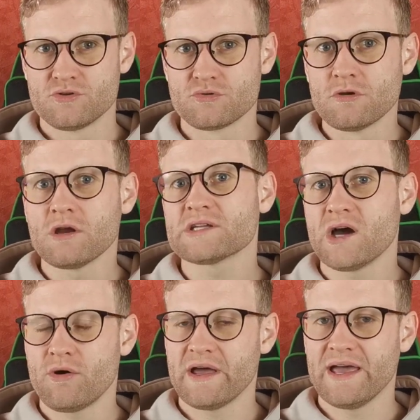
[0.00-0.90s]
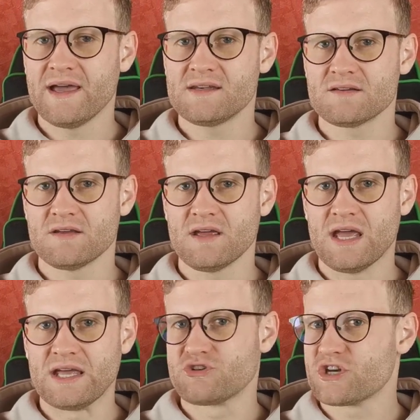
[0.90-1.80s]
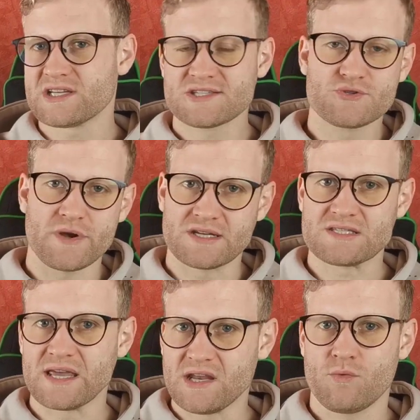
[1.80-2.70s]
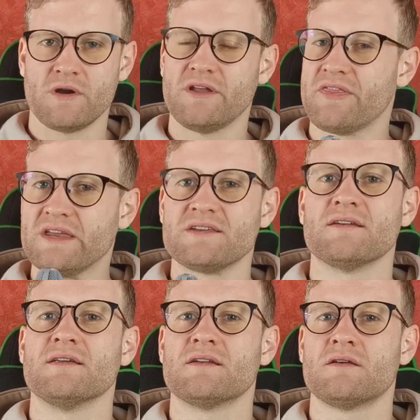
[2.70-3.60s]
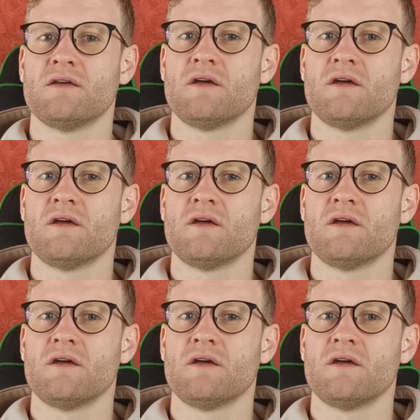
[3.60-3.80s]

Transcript: Do not go ahead and just trust anyone in the internet.